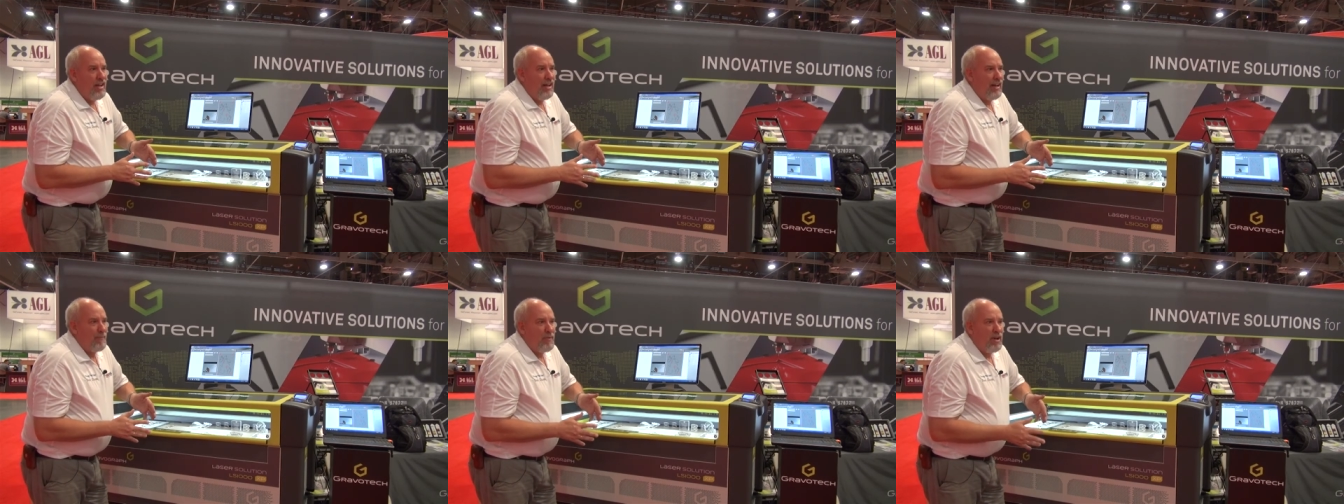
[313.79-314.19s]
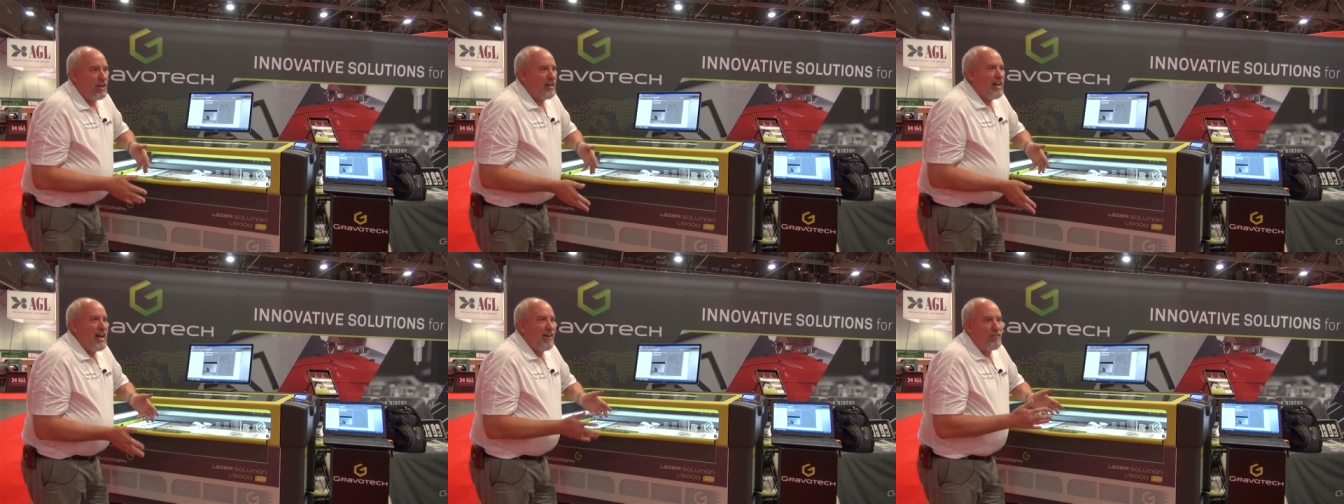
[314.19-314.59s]
And I'm not
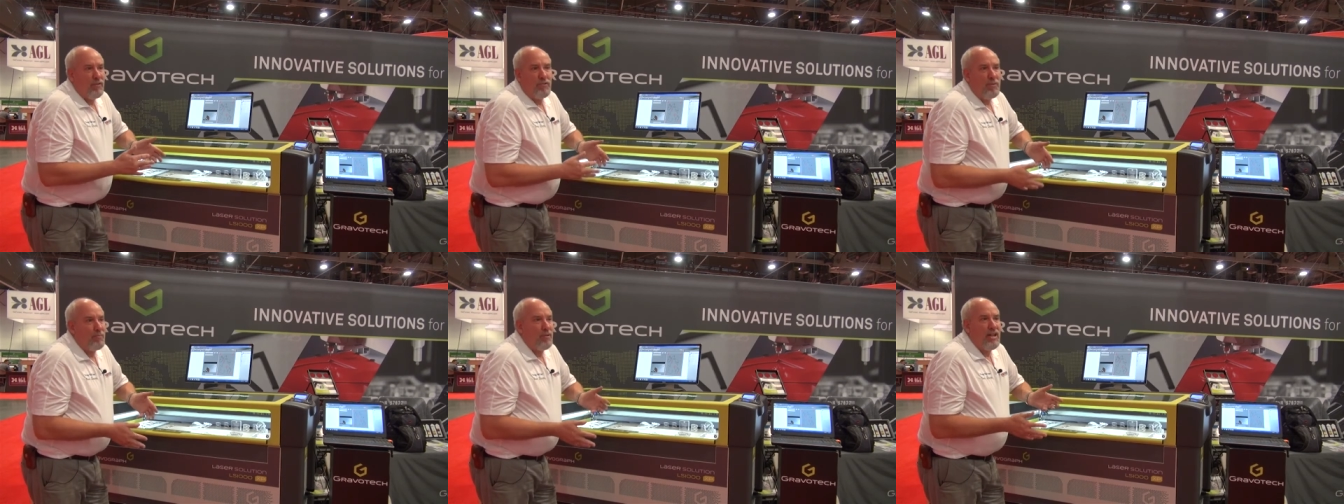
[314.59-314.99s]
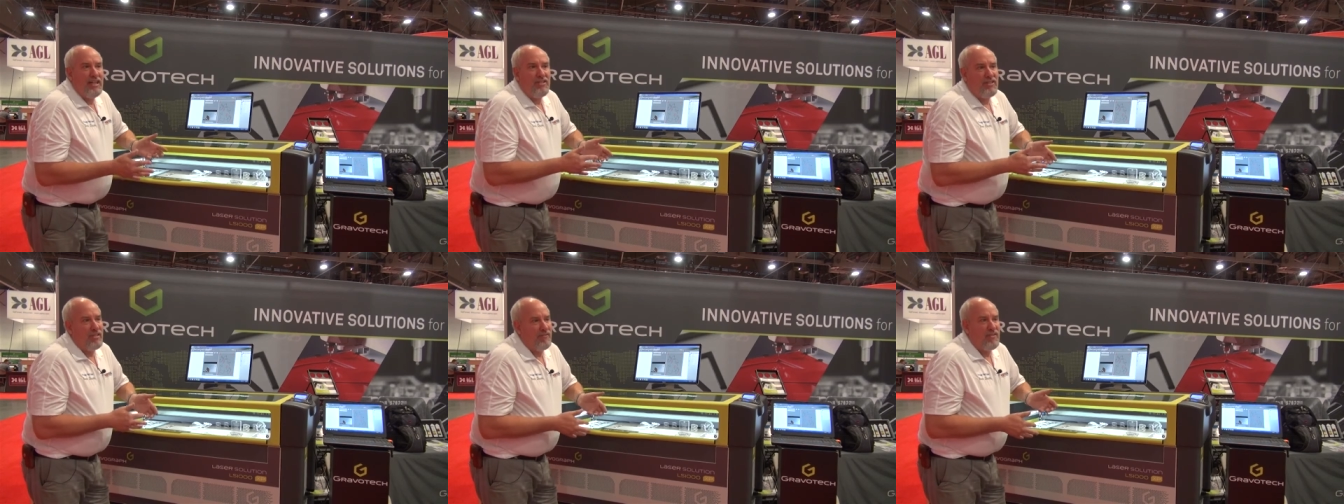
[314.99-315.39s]
gonna have to
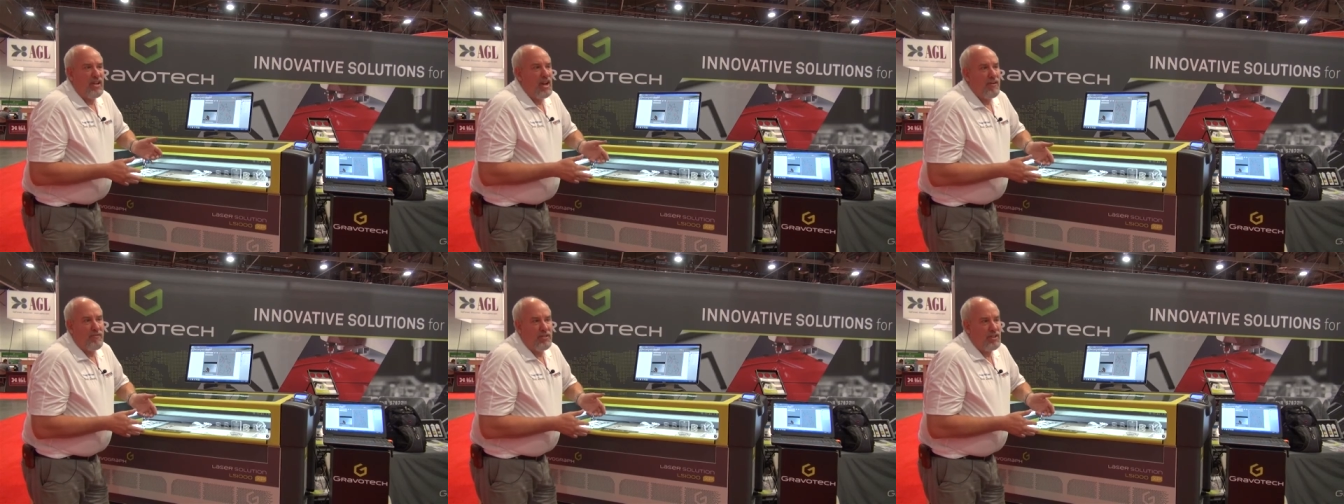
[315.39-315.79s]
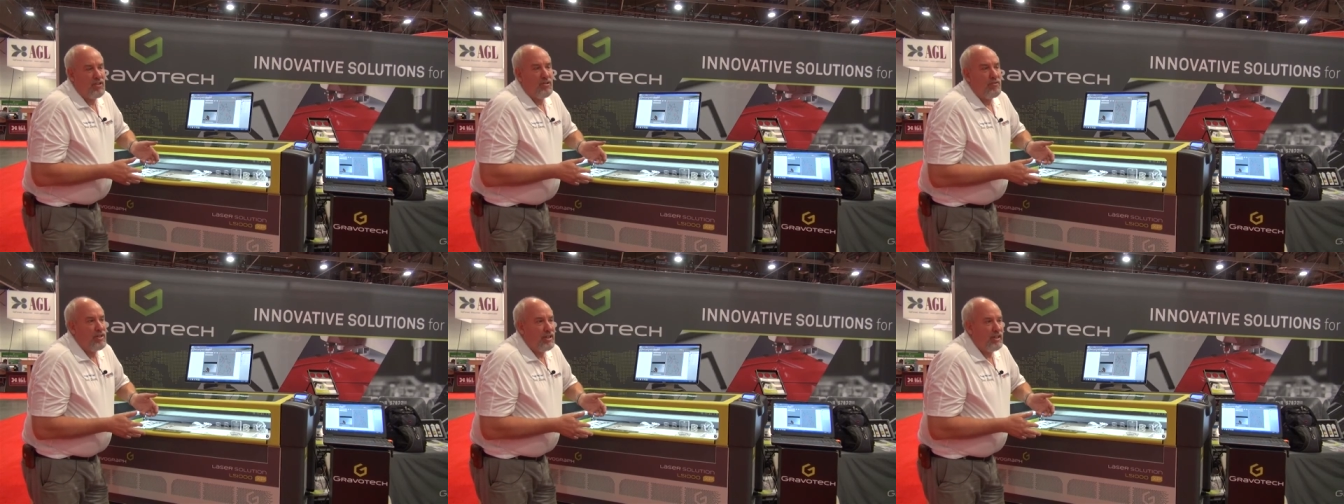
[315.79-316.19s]
replace it every
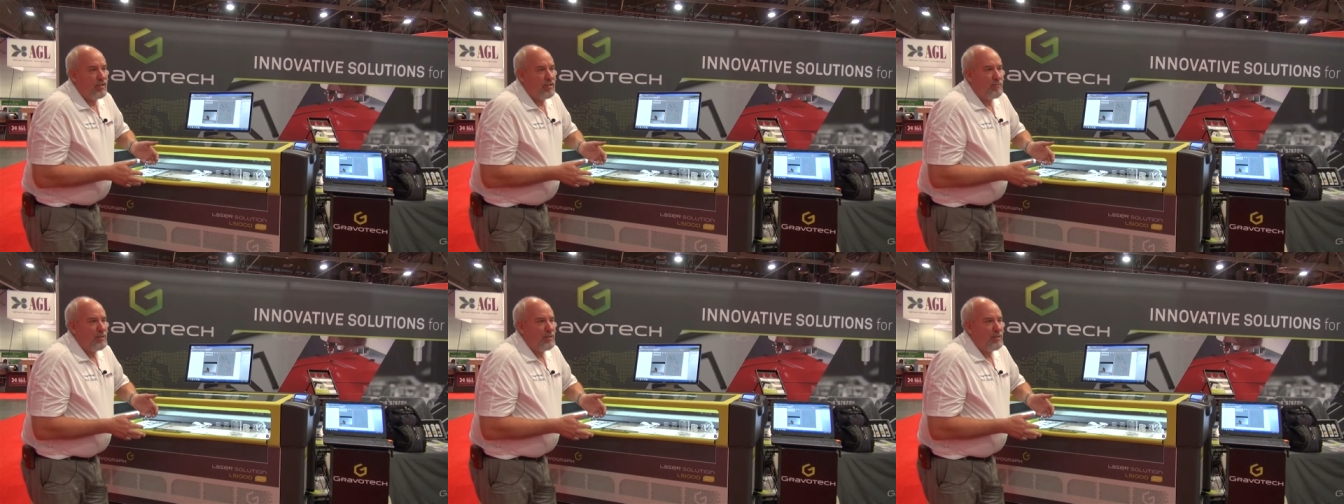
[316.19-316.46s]
two years